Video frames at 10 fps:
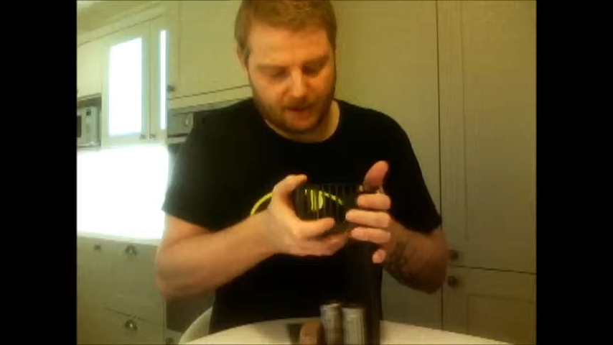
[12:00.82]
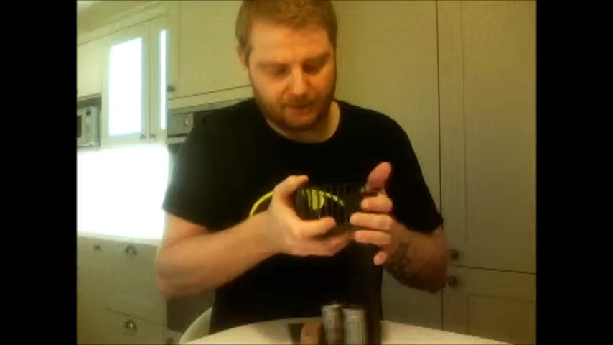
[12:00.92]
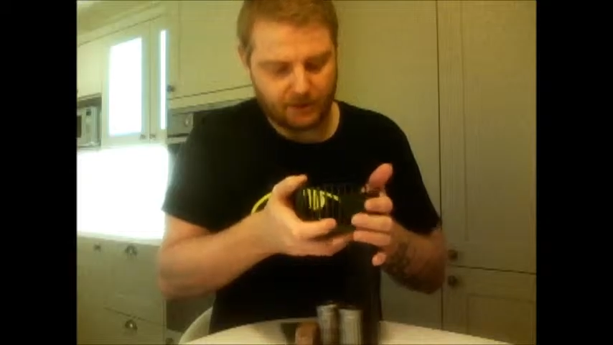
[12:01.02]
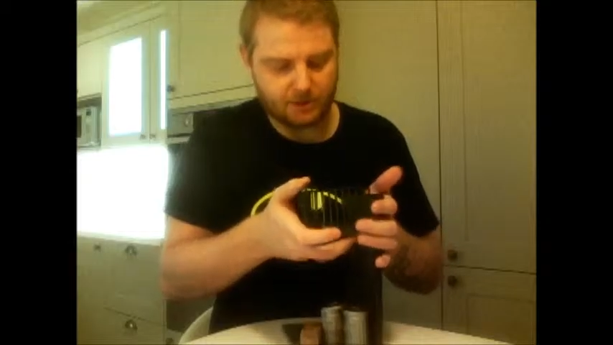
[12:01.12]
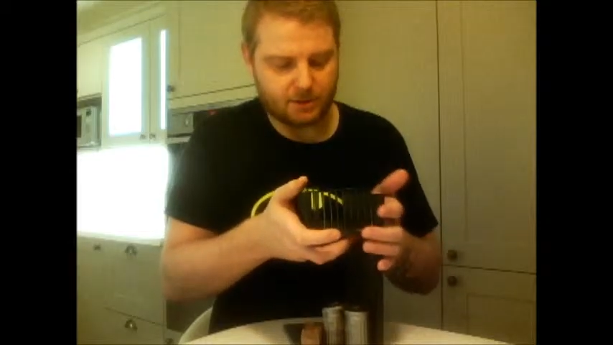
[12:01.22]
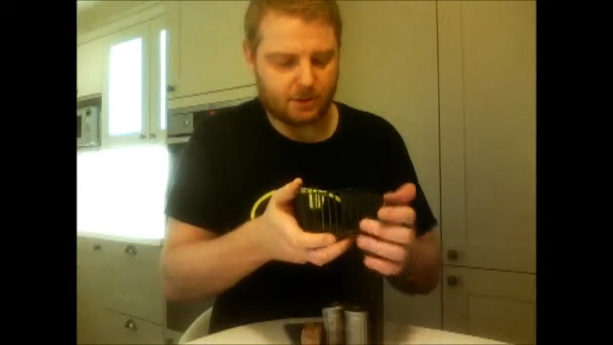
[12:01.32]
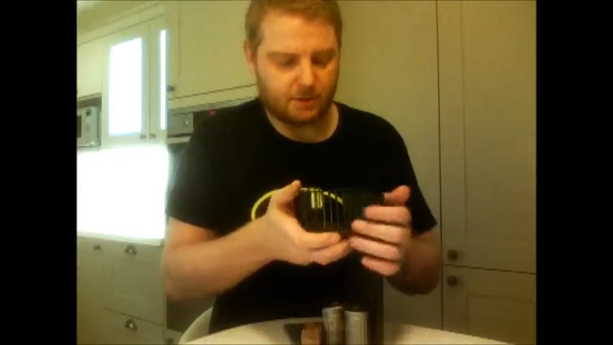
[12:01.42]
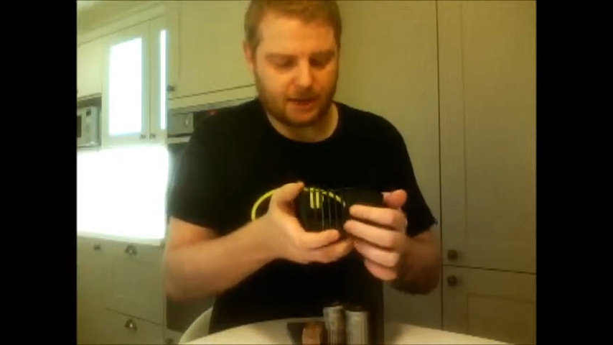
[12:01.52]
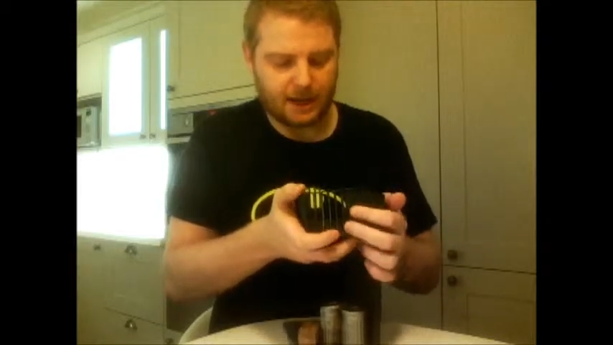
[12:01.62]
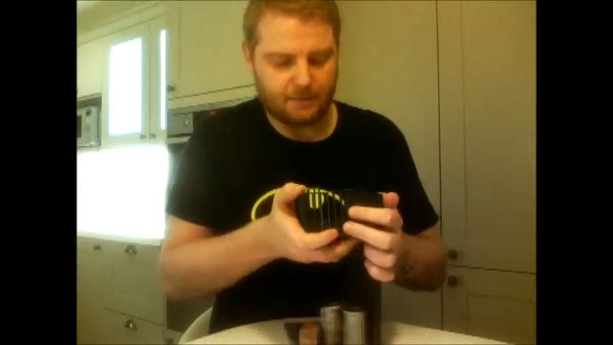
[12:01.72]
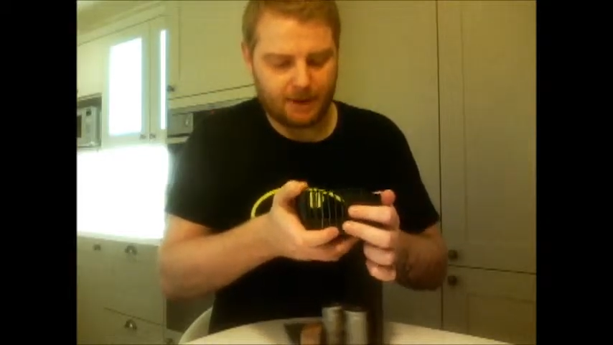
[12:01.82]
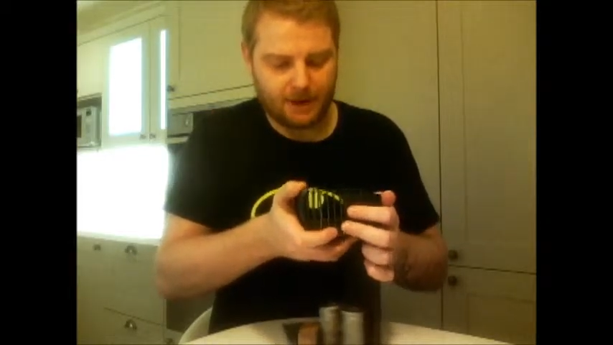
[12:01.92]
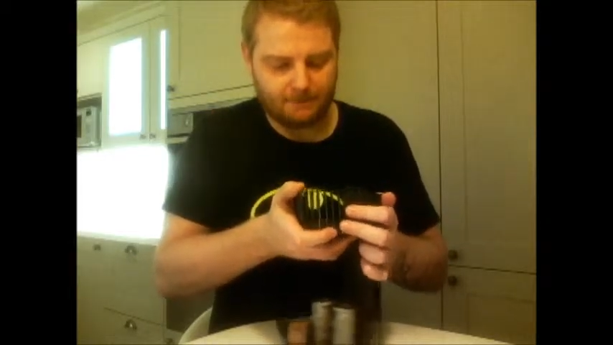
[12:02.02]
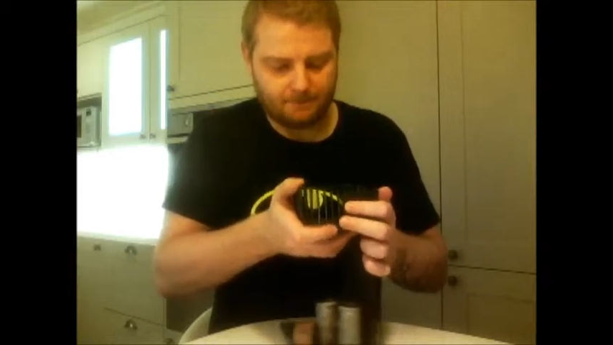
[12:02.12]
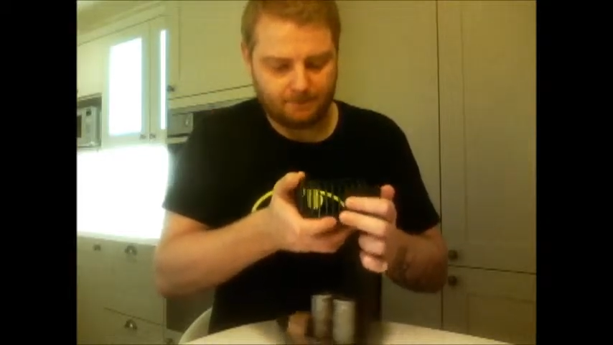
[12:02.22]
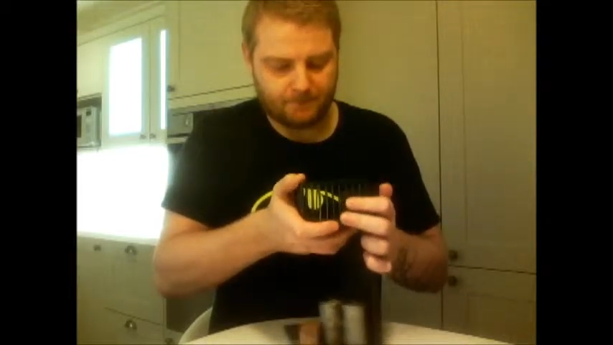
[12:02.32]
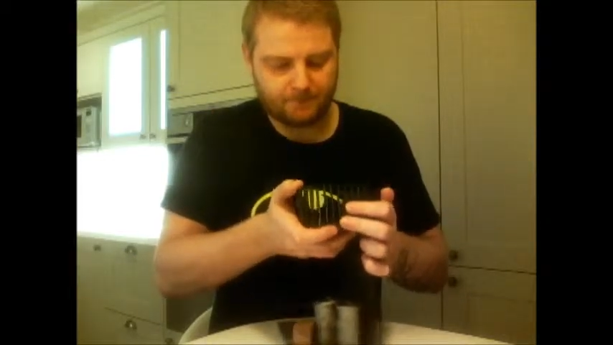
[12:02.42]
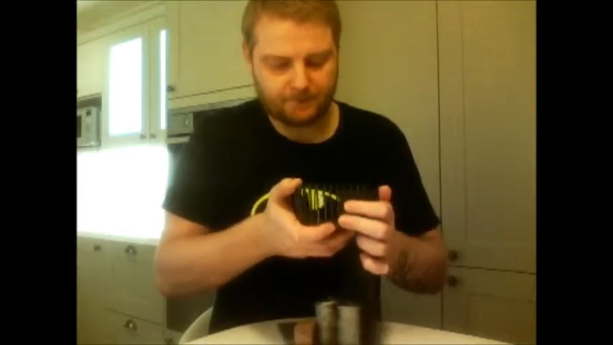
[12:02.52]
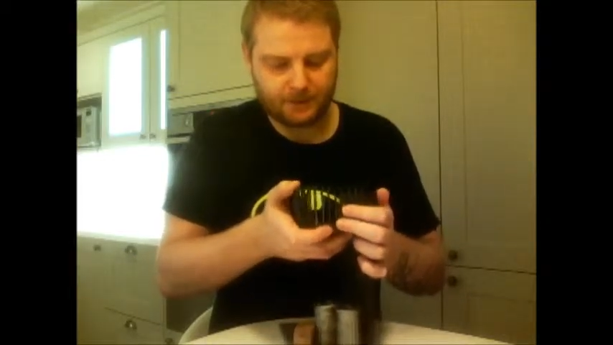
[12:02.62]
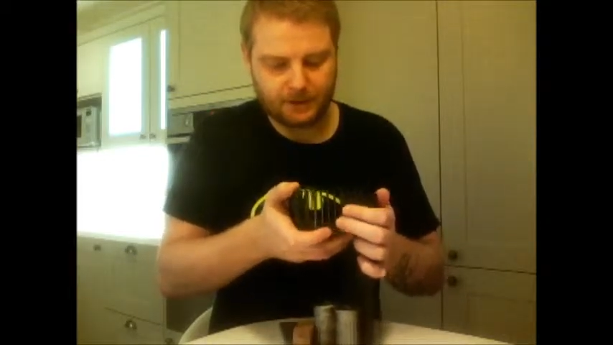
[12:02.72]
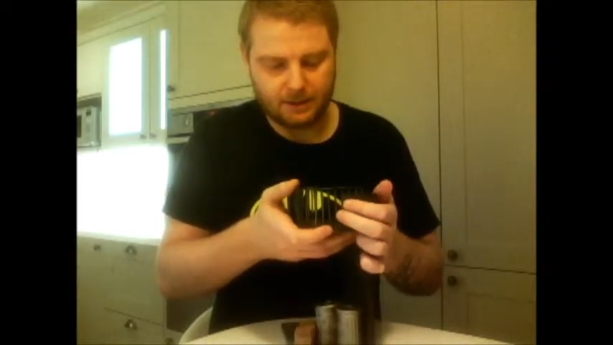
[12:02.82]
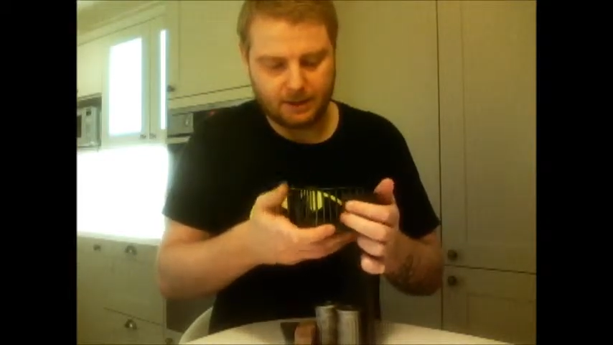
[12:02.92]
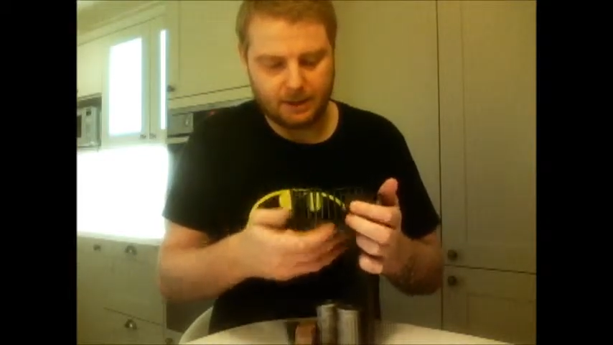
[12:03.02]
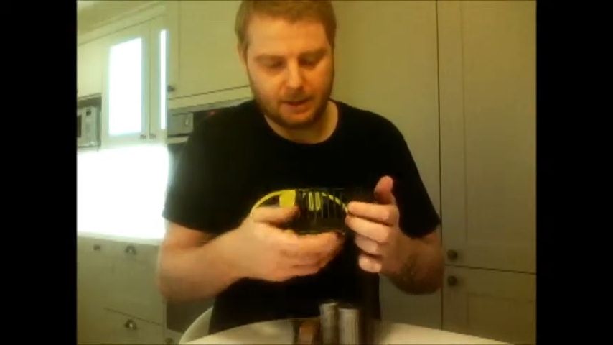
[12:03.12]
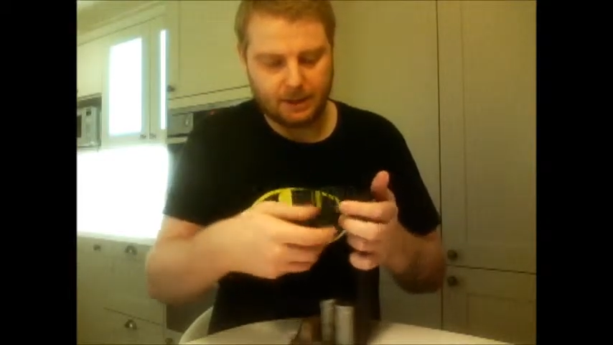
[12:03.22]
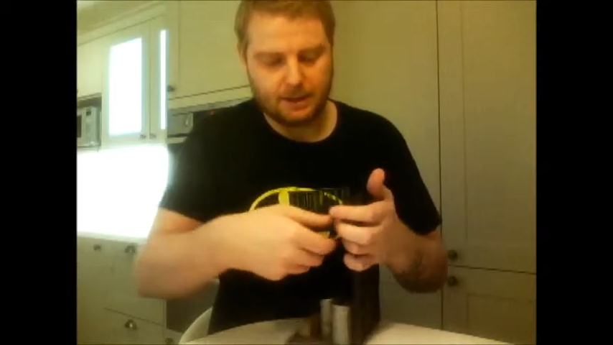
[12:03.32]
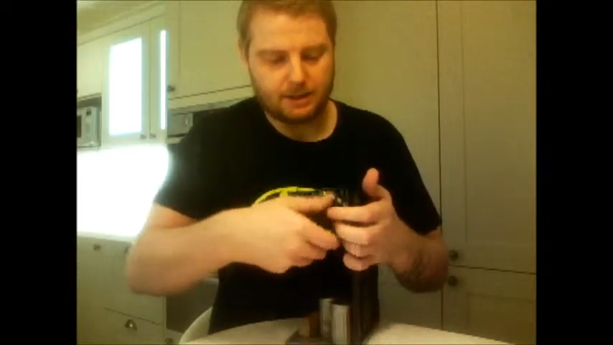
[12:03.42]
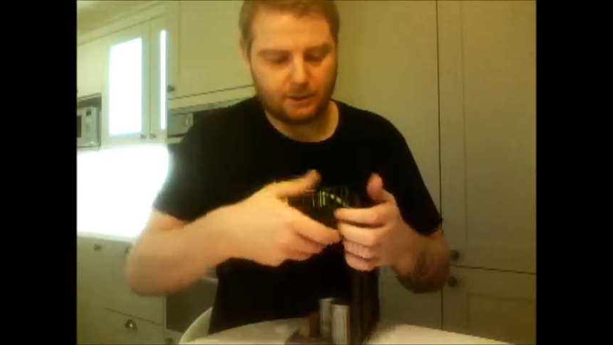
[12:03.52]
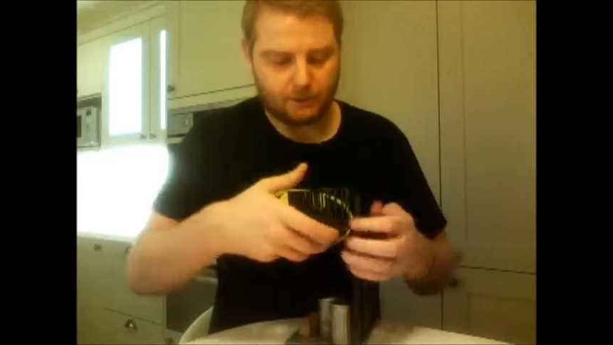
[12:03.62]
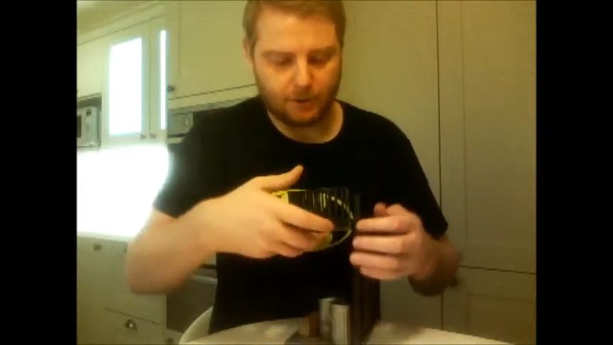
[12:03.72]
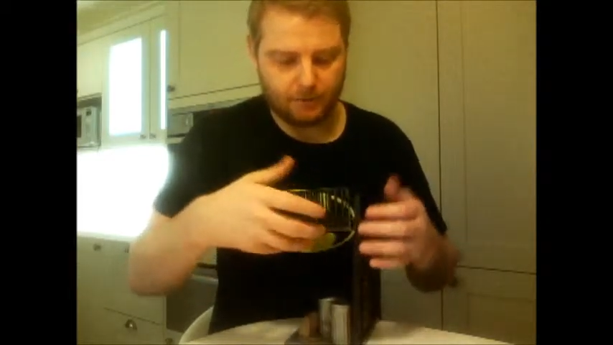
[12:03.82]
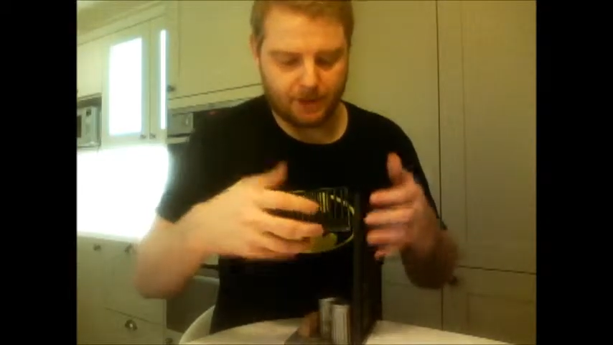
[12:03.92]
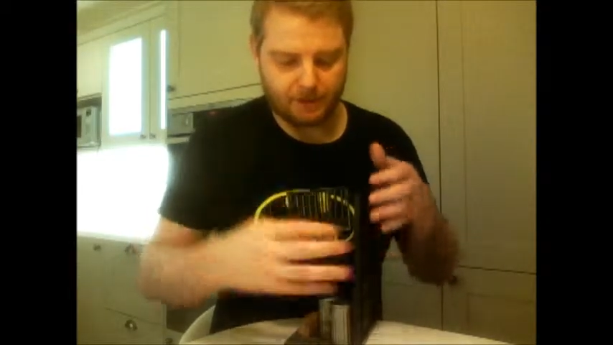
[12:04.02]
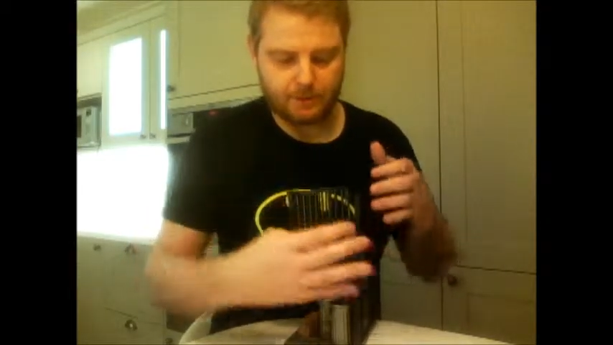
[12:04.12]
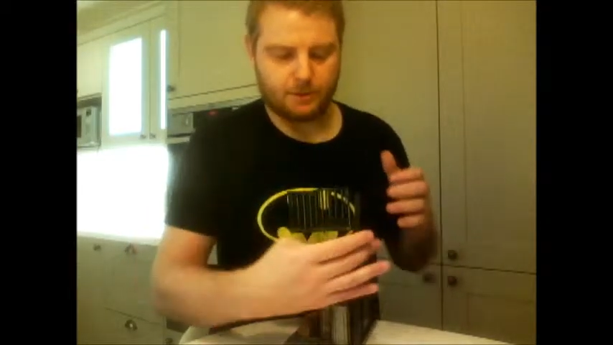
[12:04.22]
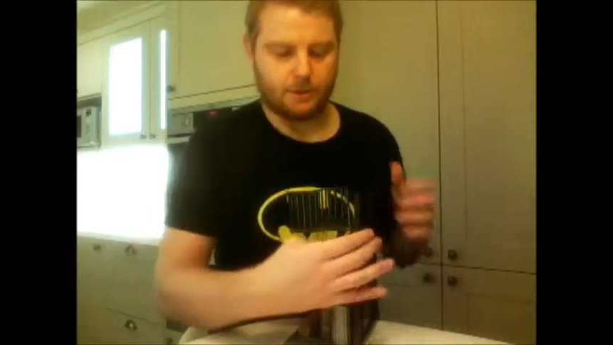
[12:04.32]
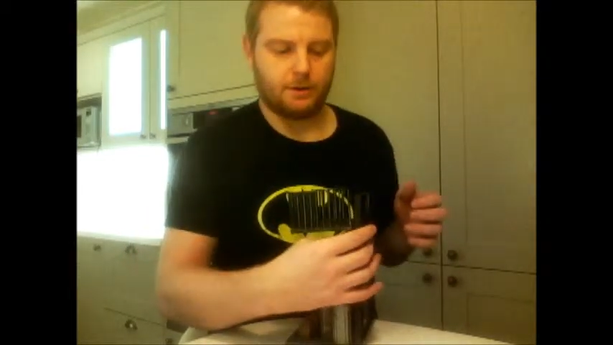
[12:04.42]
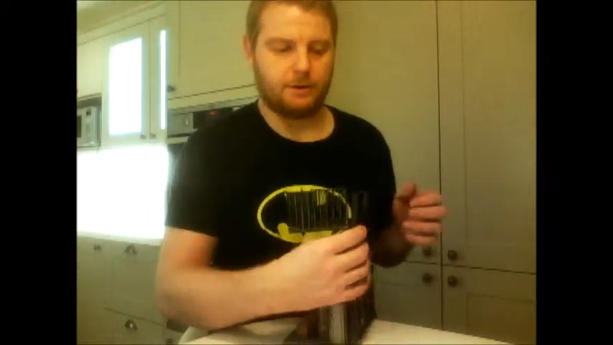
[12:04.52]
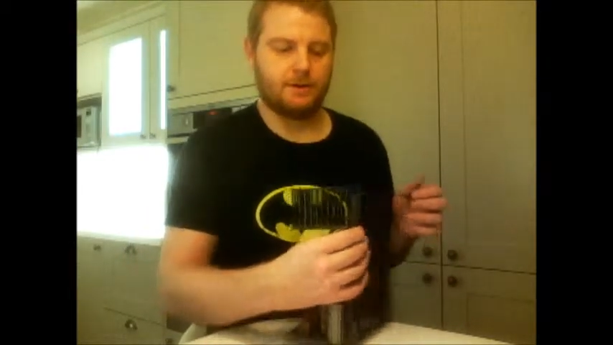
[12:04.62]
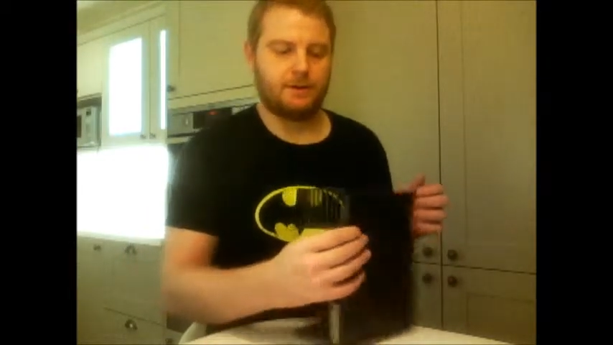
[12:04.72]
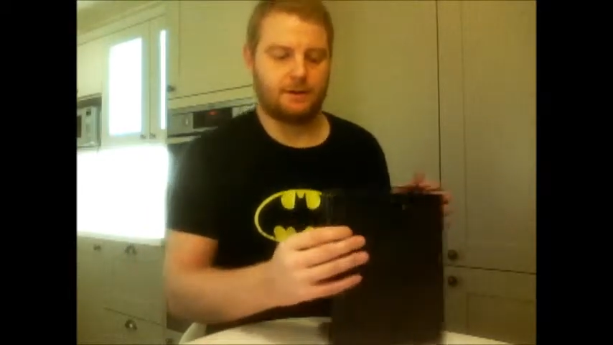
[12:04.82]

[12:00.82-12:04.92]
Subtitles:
if you came in to a room and you saw,